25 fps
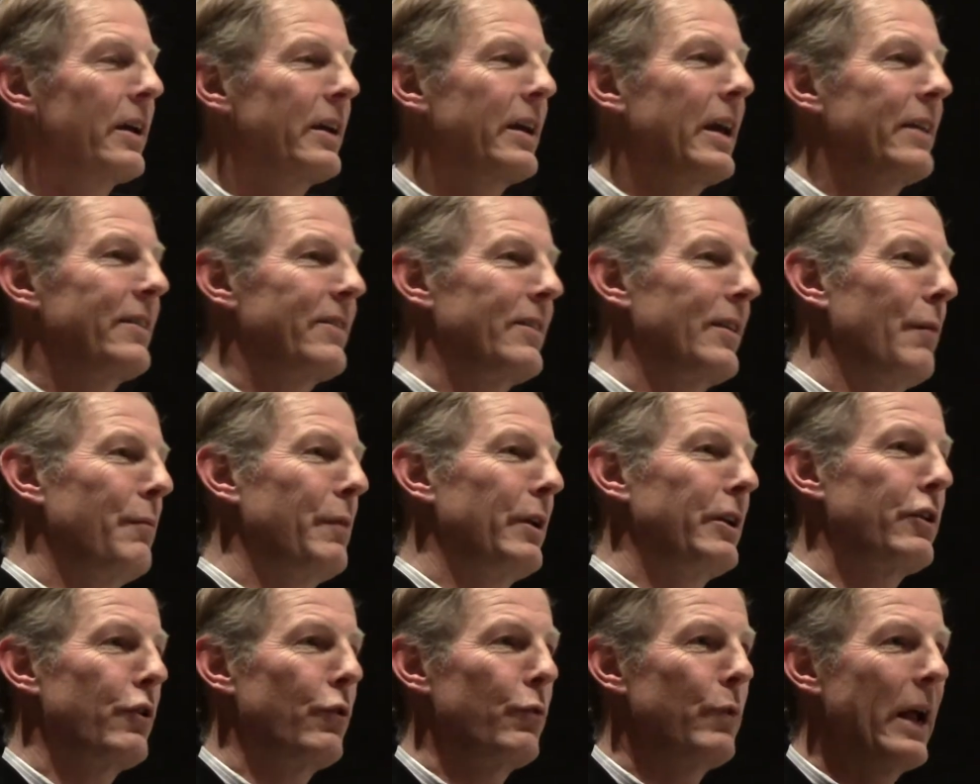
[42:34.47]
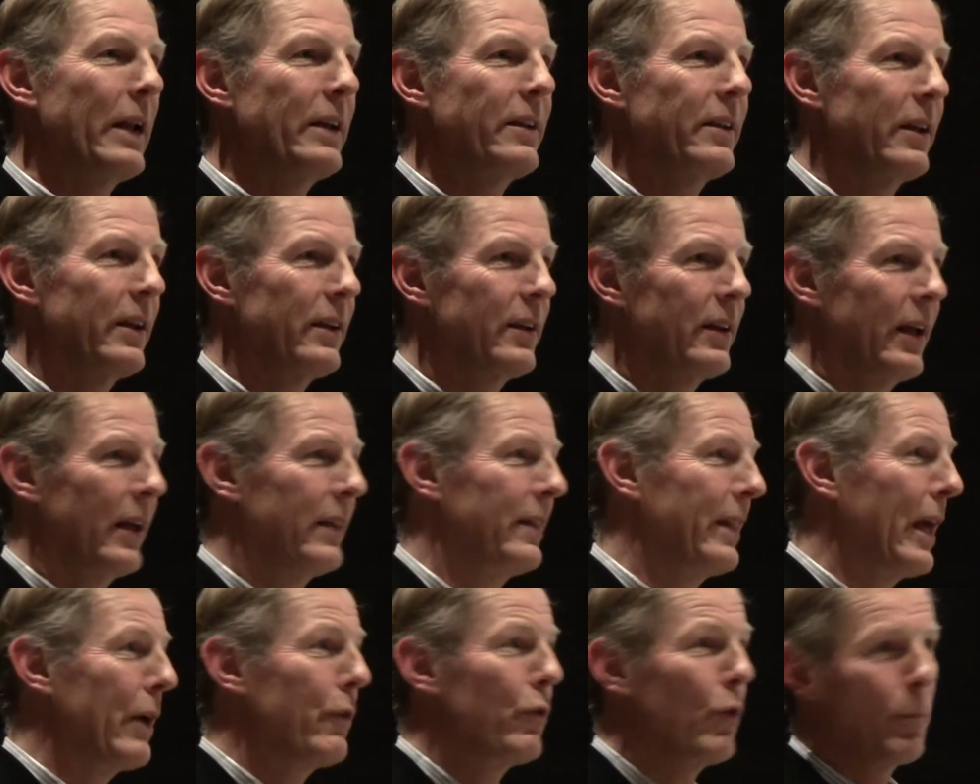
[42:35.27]
get someone to rent it,
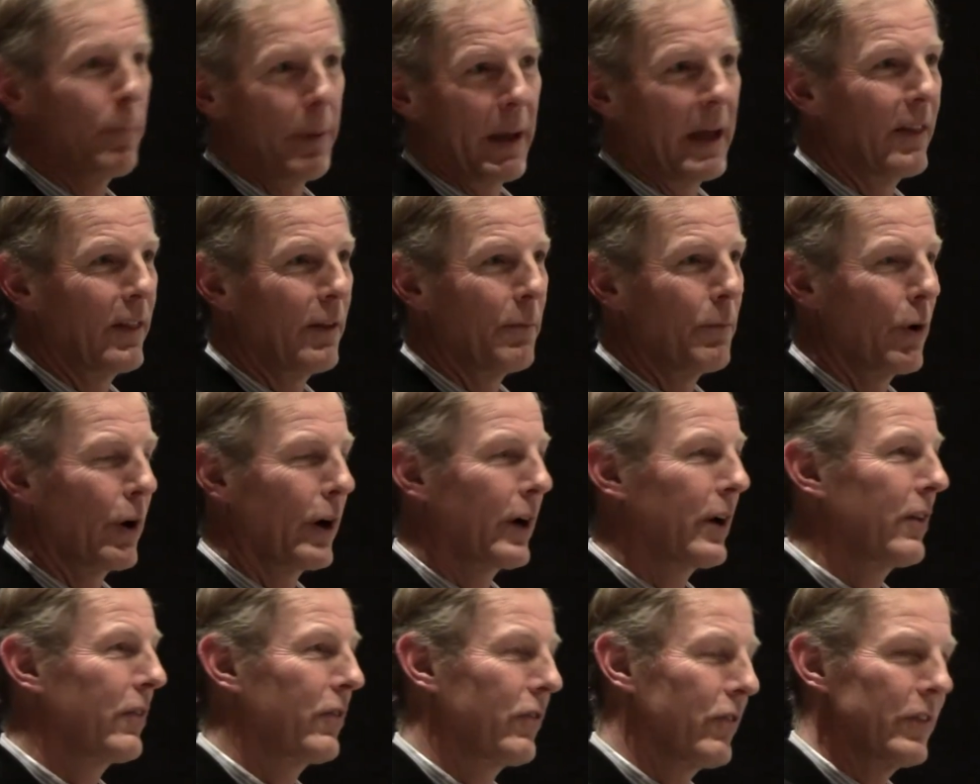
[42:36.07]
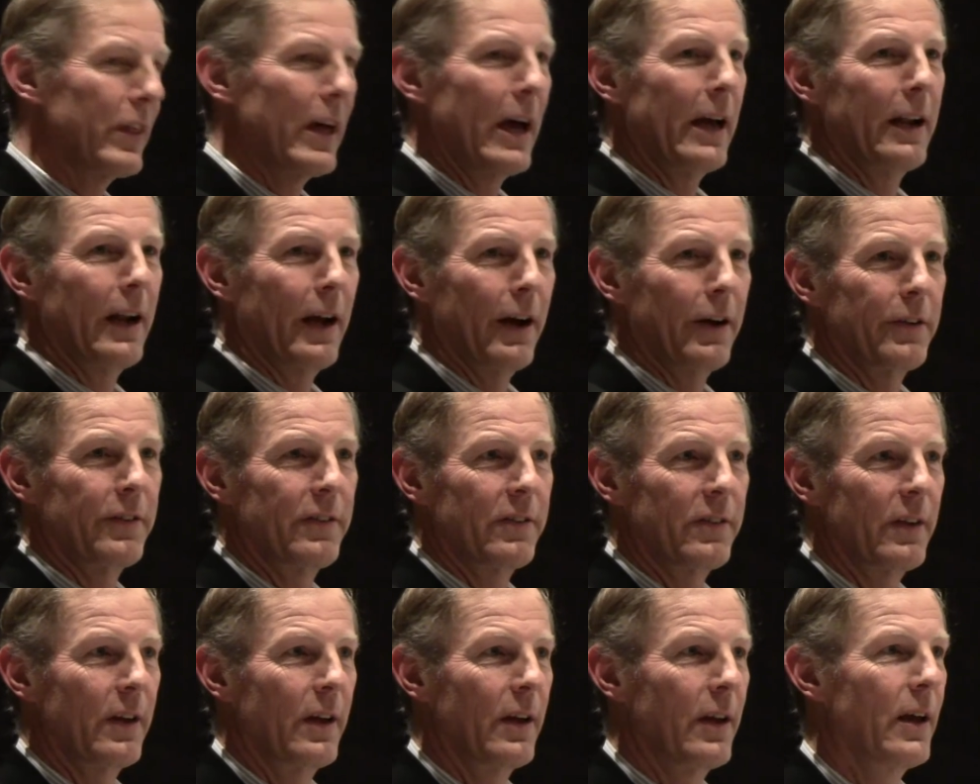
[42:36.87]
and they will pay the mortgage of that
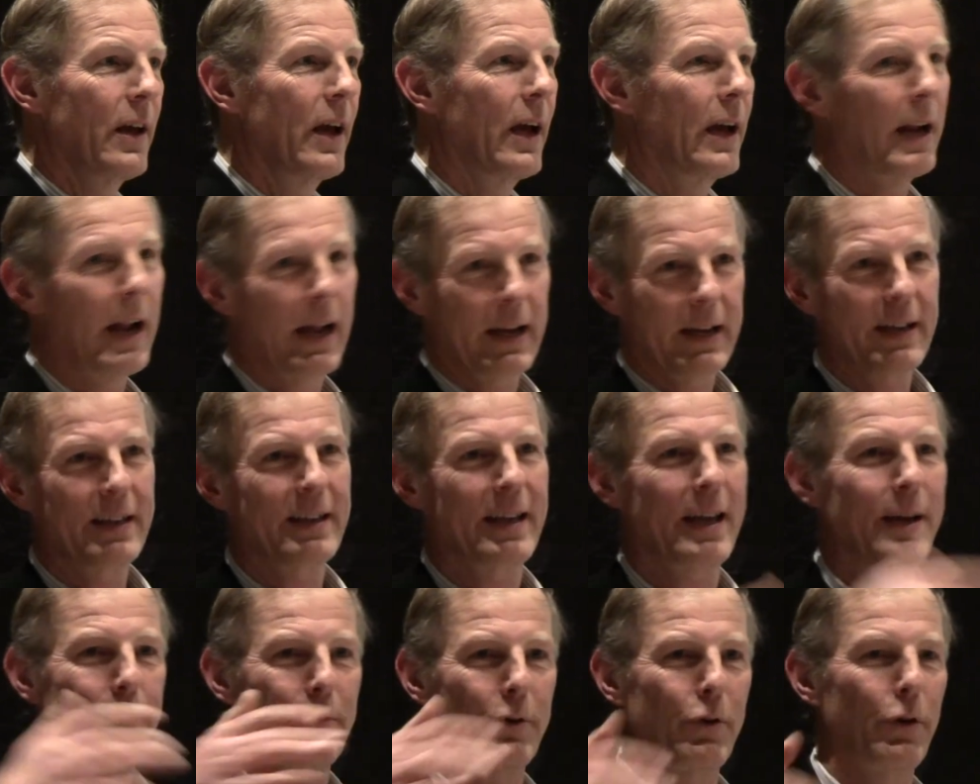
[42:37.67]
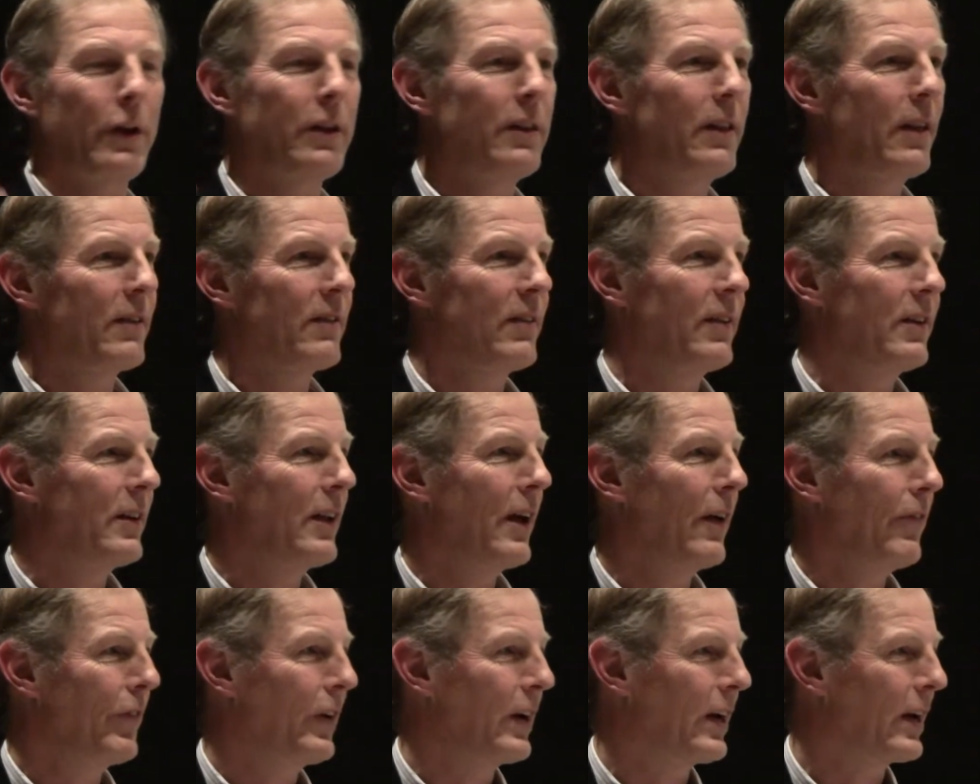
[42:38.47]
house, and I could keep doing this
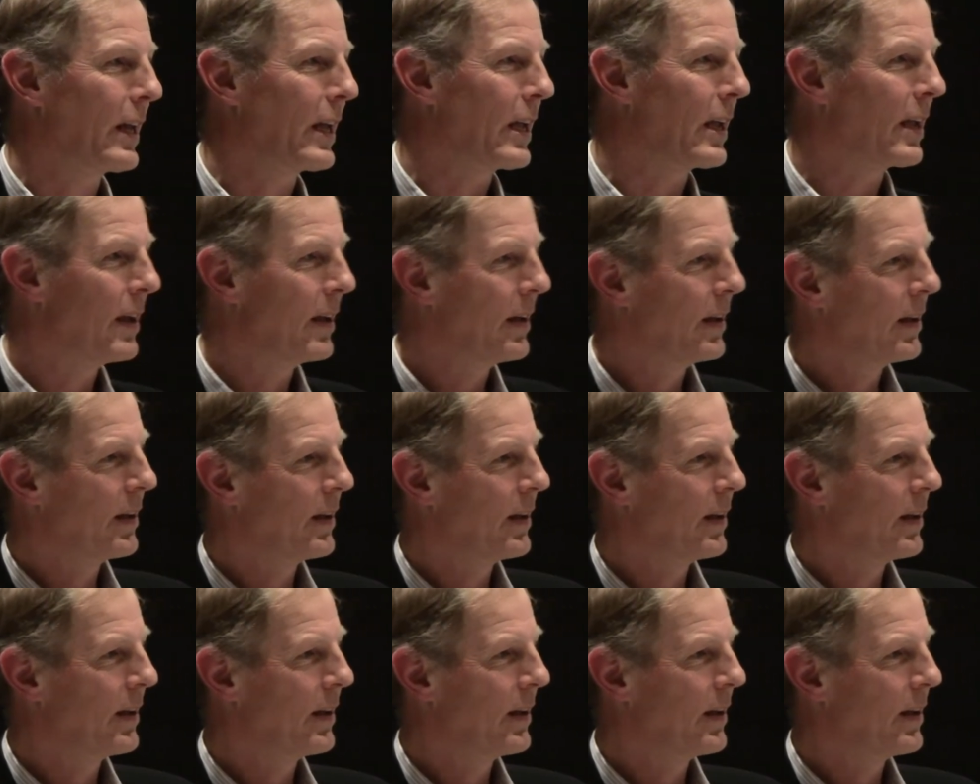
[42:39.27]
indefinitely.